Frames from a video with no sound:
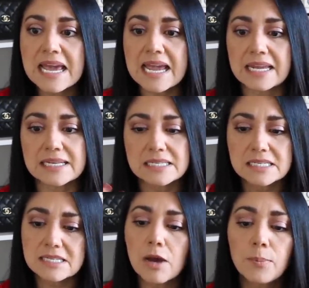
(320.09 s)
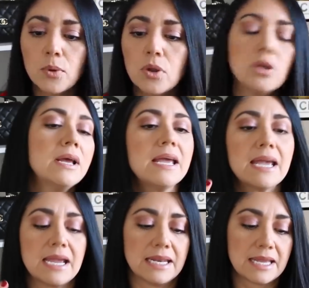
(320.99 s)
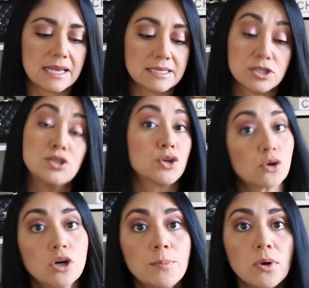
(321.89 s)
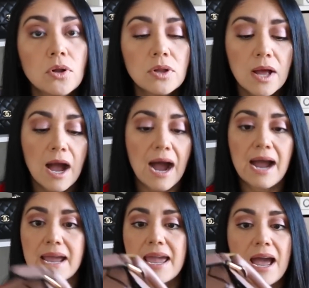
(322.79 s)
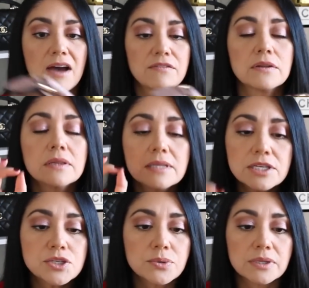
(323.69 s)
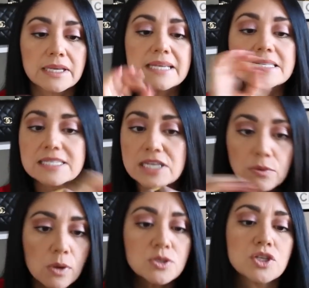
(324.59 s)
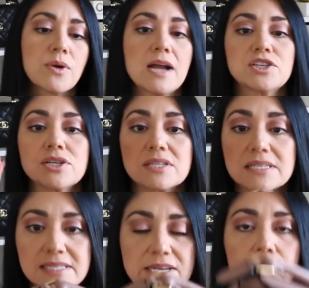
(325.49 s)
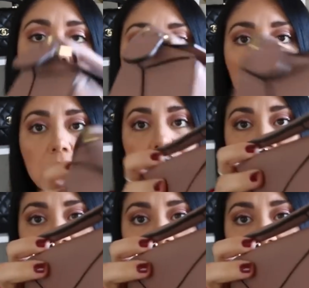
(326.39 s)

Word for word: It is supple, it is durable. I have literally zero scratches, zero wear and